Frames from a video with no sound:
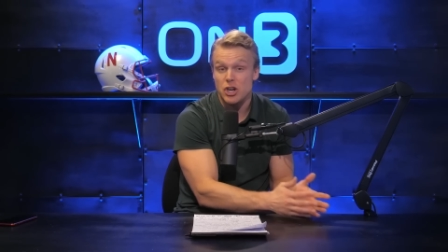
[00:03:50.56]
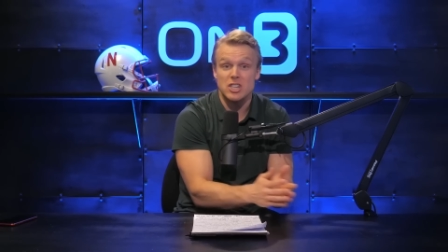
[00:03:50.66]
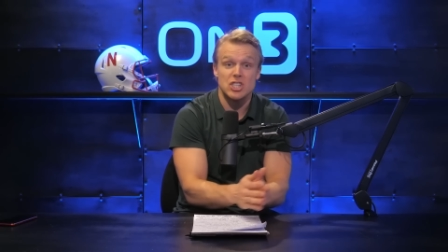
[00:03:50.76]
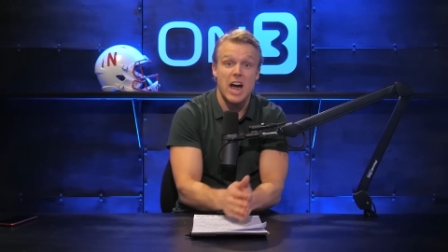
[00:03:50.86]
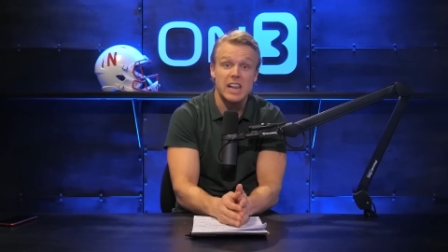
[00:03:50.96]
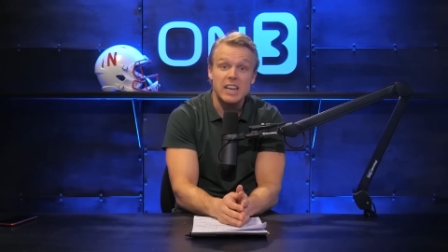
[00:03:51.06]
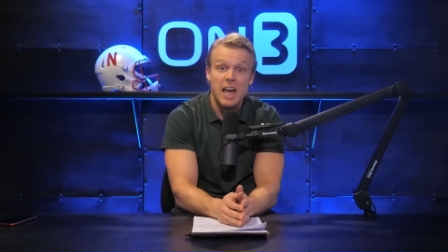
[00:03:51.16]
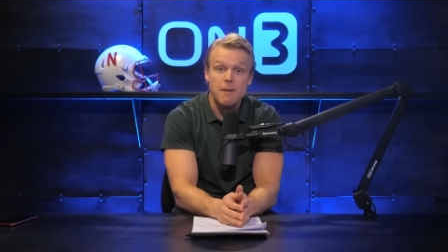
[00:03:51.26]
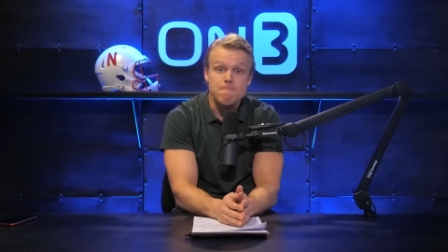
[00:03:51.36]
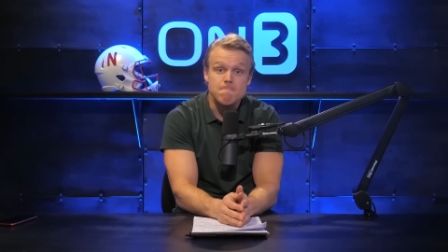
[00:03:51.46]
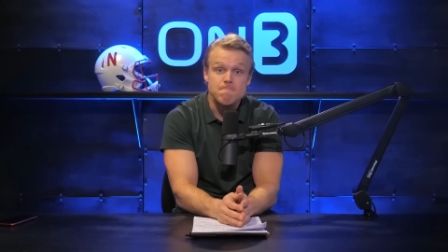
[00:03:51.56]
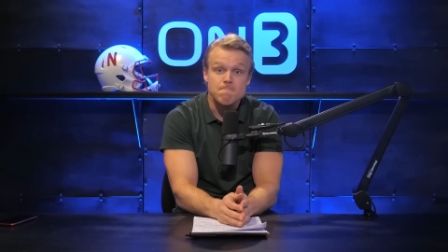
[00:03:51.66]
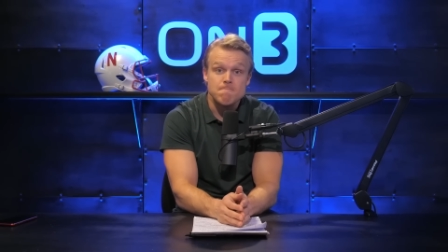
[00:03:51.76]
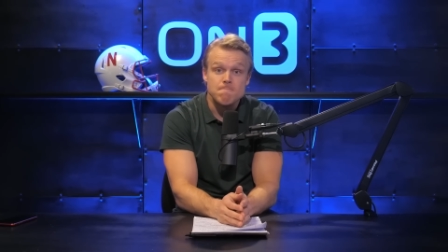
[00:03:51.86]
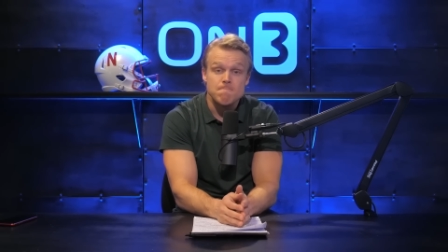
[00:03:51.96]
on signing day,
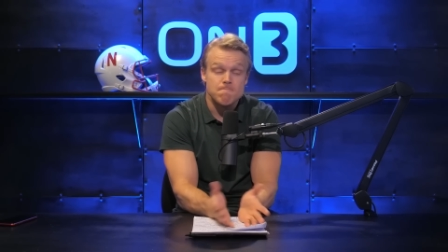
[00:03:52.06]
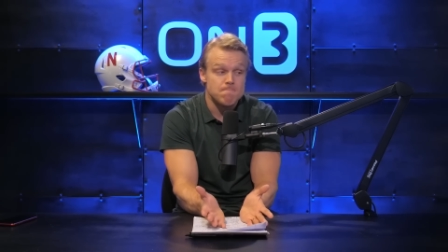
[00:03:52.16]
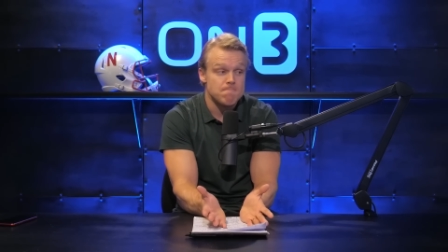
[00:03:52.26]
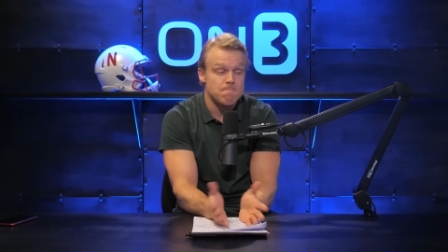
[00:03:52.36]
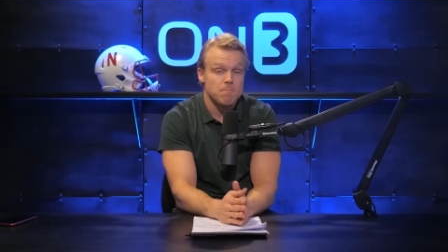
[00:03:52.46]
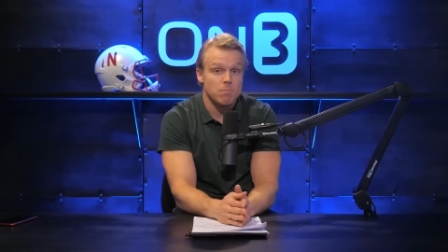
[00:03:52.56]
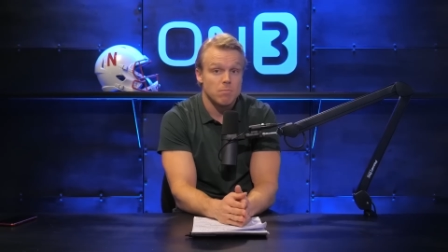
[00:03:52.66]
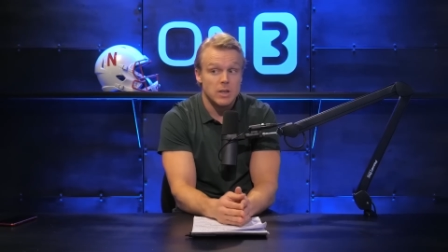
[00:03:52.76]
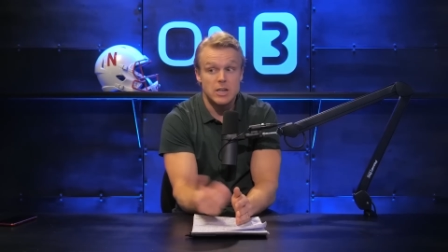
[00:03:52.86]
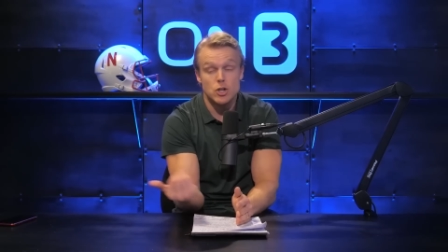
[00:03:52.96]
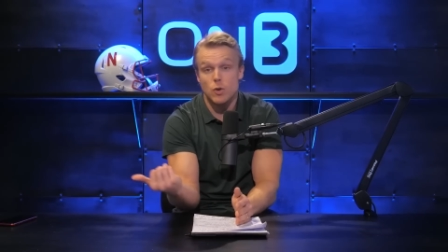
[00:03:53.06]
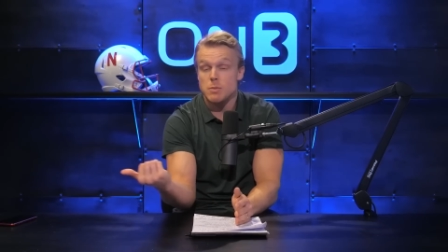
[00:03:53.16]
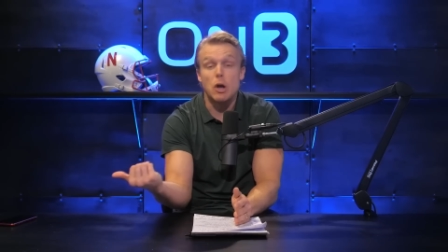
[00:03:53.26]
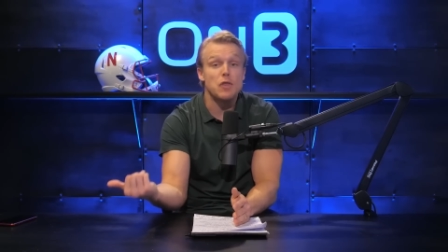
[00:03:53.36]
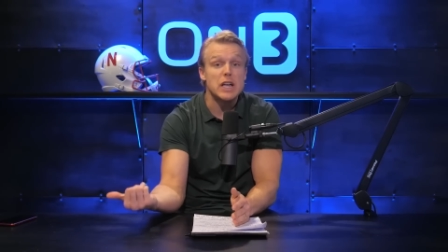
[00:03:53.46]
he's doing
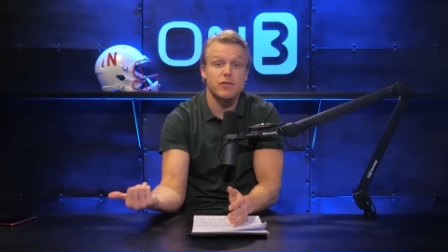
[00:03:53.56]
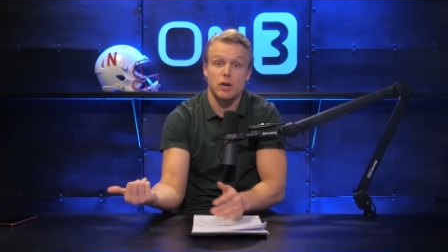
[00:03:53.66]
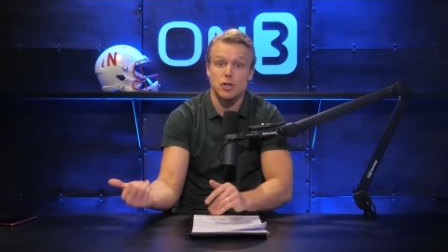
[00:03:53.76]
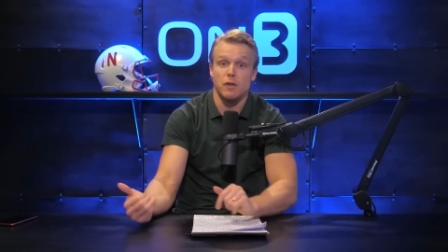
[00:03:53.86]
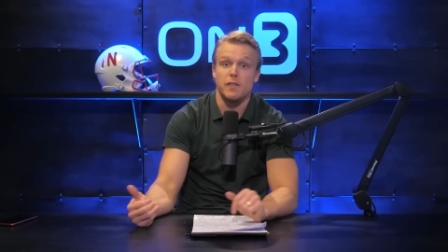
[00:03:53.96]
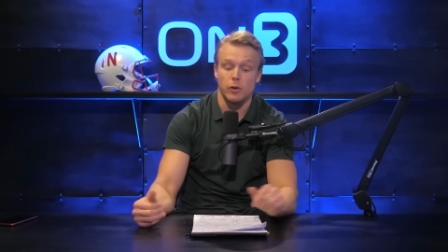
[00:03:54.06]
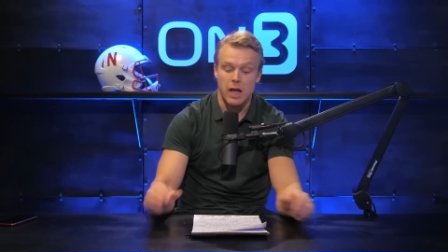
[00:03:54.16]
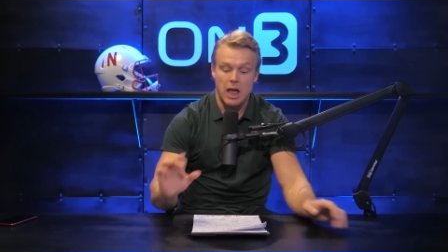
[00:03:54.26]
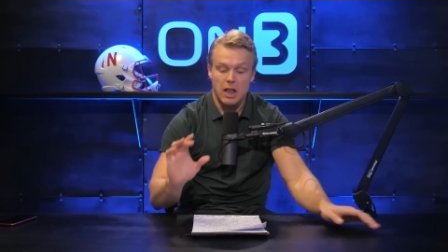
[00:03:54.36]
some good things for us on the field.